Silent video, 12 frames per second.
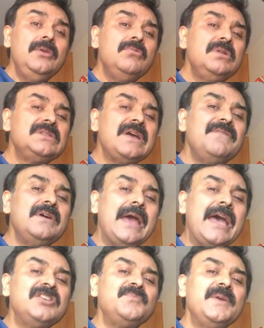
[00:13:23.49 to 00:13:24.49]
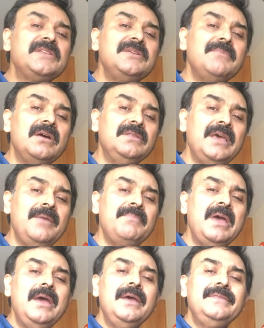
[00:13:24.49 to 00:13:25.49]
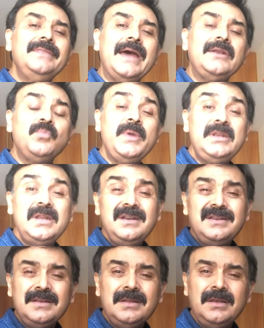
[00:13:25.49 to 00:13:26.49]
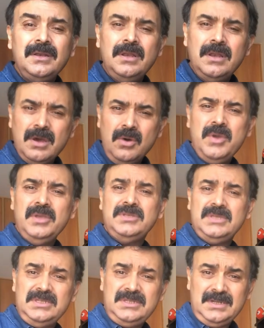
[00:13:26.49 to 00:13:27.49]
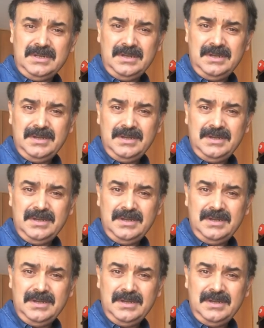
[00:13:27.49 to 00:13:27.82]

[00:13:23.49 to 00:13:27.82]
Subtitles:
You discover aspects about them that we didn't know existed.